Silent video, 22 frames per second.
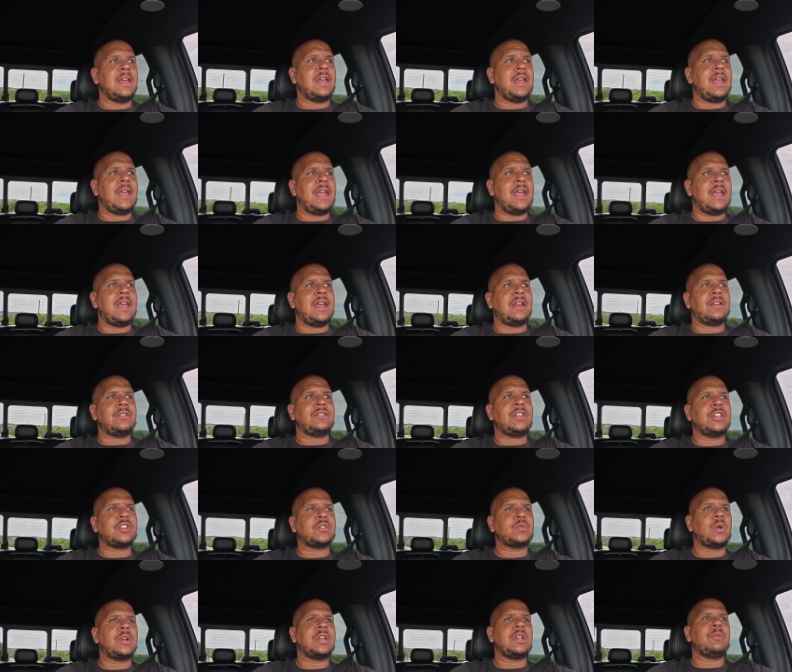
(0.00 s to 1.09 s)
and this
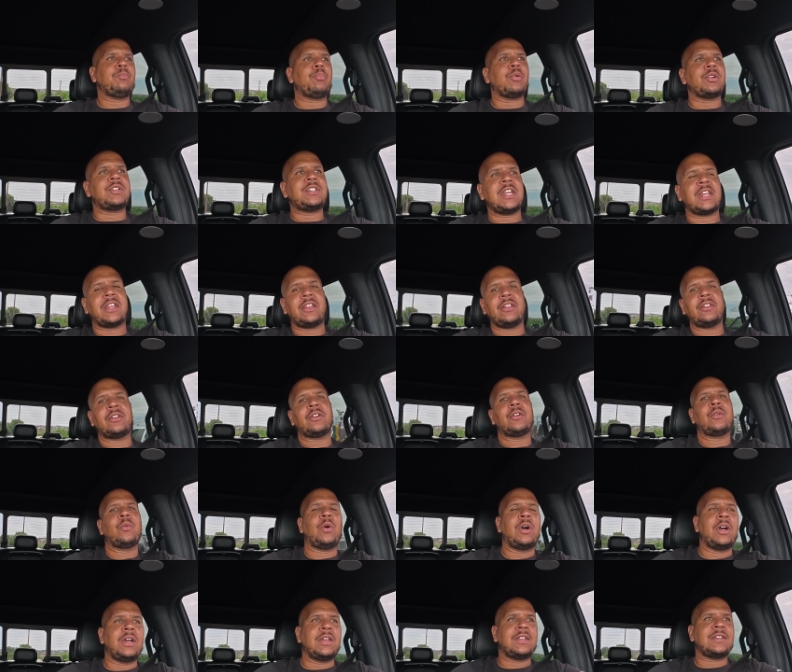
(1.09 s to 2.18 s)
one in particular
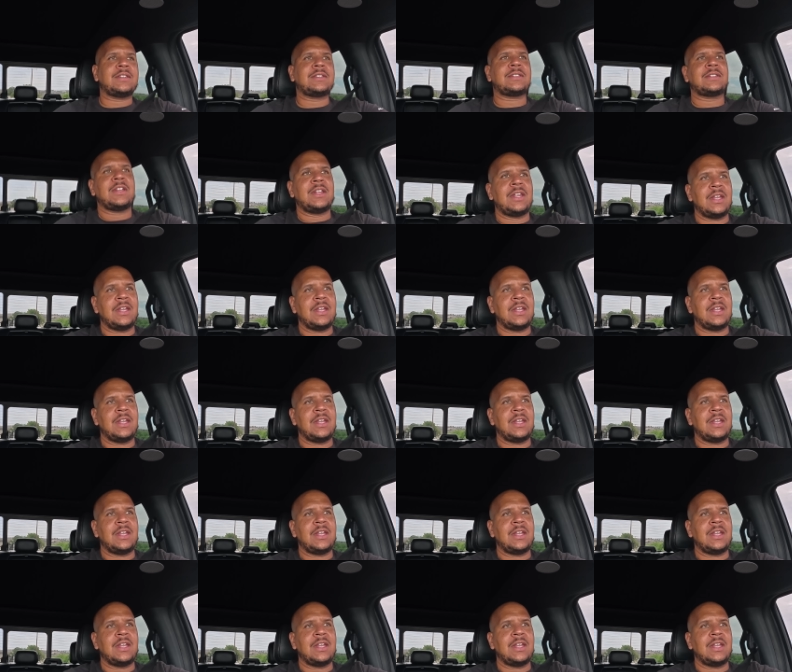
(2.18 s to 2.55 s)
was